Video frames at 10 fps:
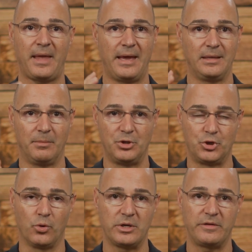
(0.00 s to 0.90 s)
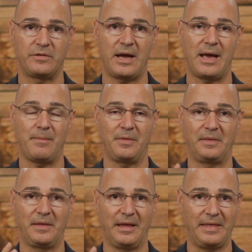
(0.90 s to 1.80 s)
And the majority of the
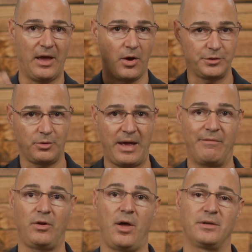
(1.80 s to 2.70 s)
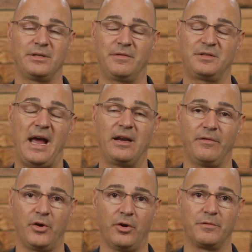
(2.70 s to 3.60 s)
time, they also have loss of side
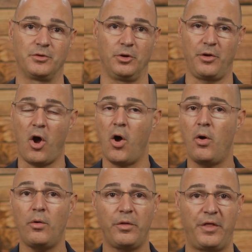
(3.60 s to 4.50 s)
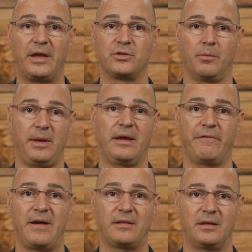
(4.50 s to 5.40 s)
of curve. So all things are being
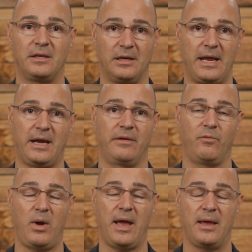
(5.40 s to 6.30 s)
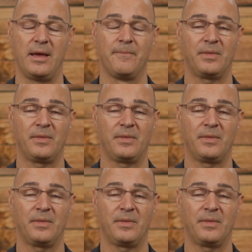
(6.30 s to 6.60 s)
affected in a negative way.